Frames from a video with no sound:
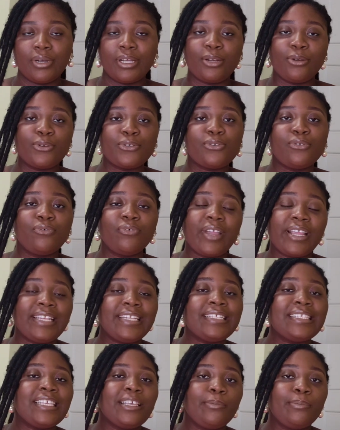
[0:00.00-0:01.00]
and also find
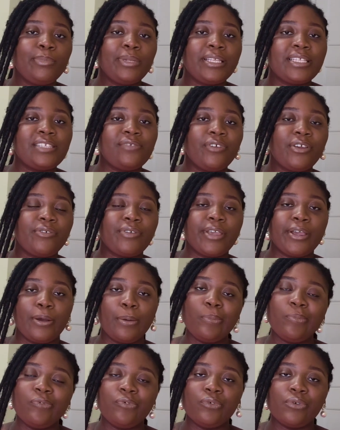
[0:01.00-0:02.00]
the template very
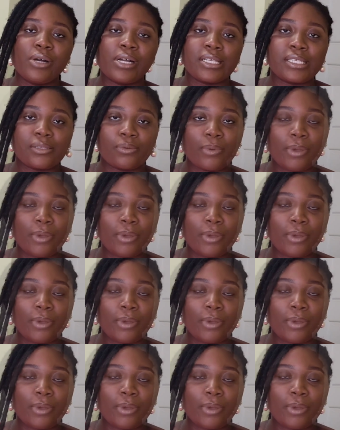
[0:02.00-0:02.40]
helpful as well.